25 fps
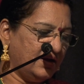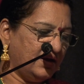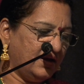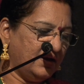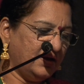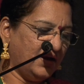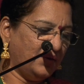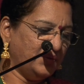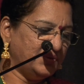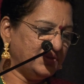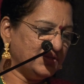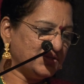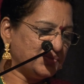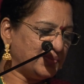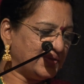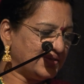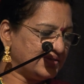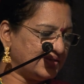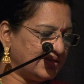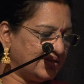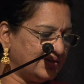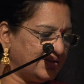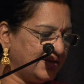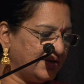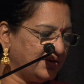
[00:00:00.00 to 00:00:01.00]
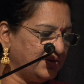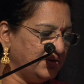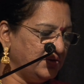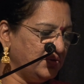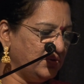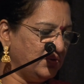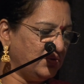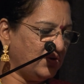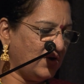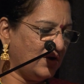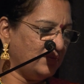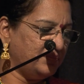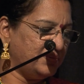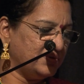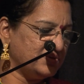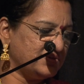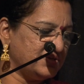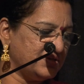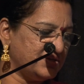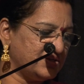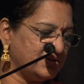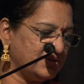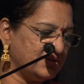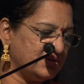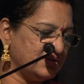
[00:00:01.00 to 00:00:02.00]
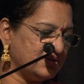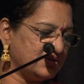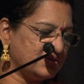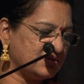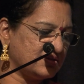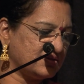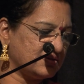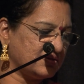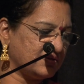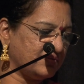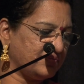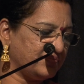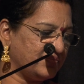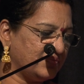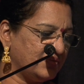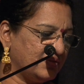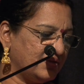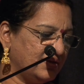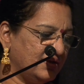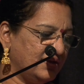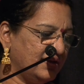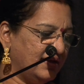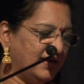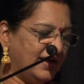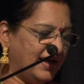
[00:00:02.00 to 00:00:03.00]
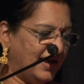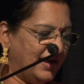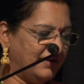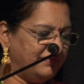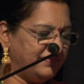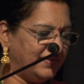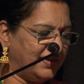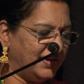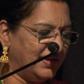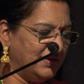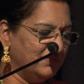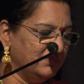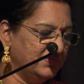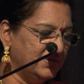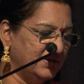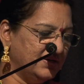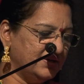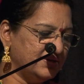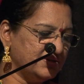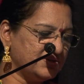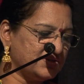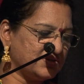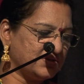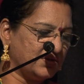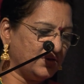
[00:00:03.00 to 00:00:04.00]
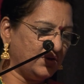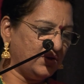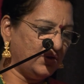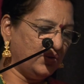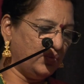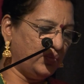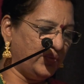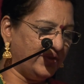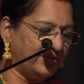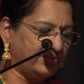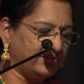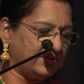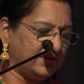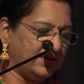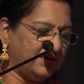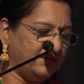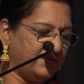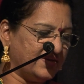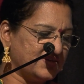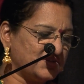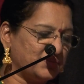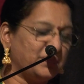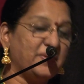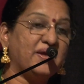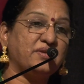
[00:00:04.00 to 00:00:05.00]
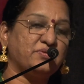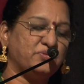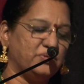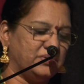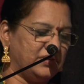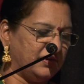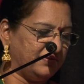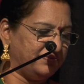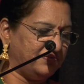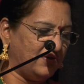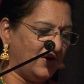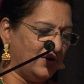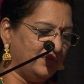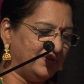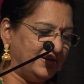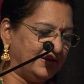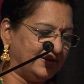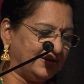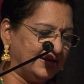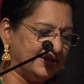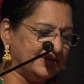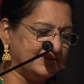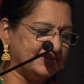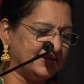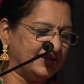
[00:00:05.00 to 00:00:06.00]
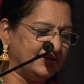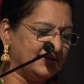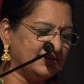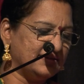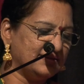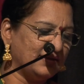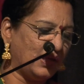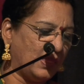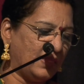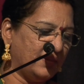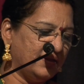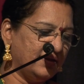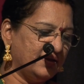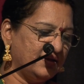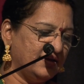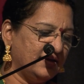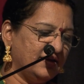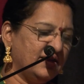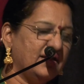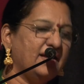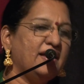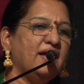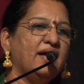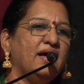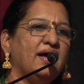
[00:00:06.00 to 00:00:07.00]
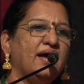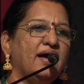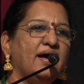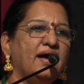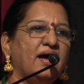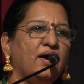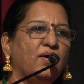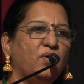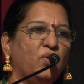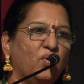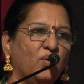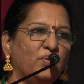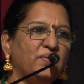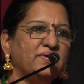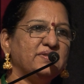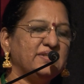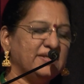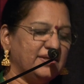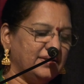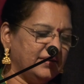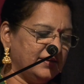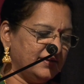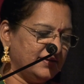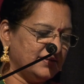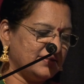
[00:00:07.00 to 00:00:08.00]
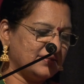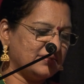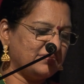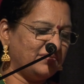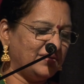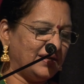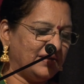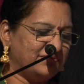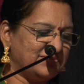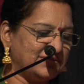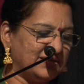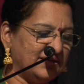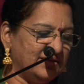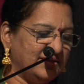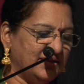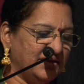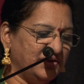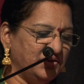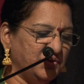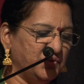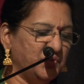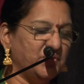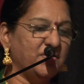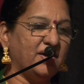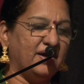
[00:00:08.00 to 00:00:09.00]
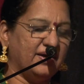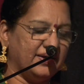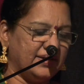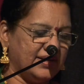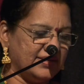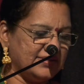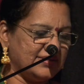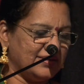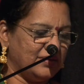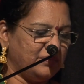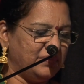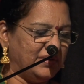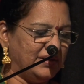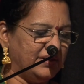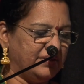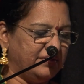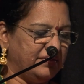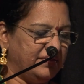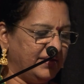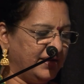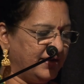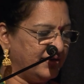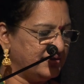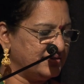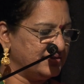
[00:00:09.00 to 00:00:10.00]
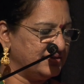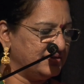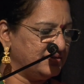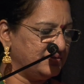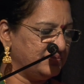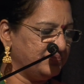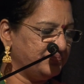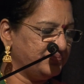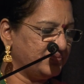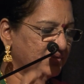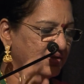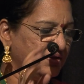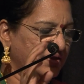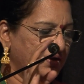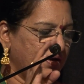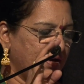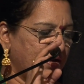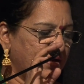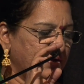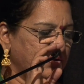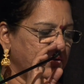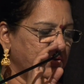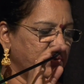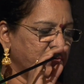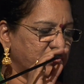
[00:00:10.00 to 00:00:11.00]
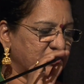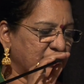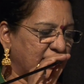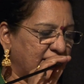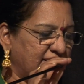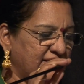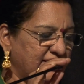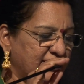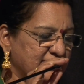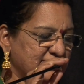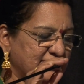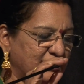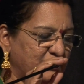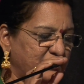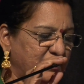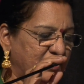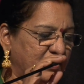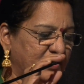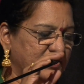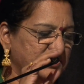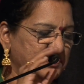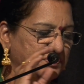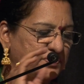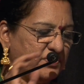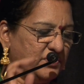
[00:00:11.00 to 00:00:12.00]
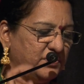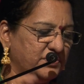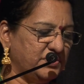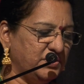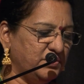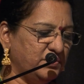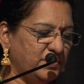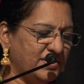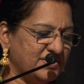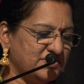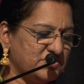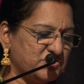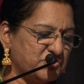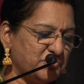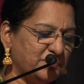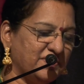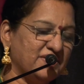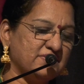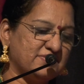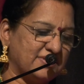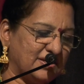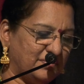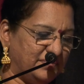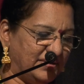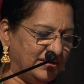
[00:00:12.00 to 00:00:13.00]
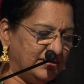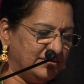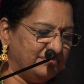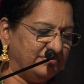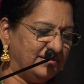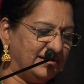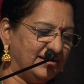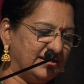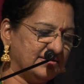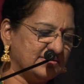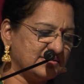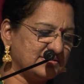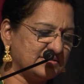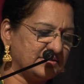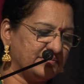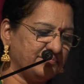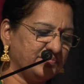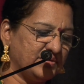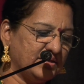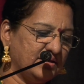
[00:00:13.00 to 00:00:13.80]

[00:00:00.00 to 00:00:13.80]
Now, in this, we see that new compositions have emerged with respect to their form and content. Over the years, we have seen that new ragas have been created, new talas have been explored, new instruments have been devised,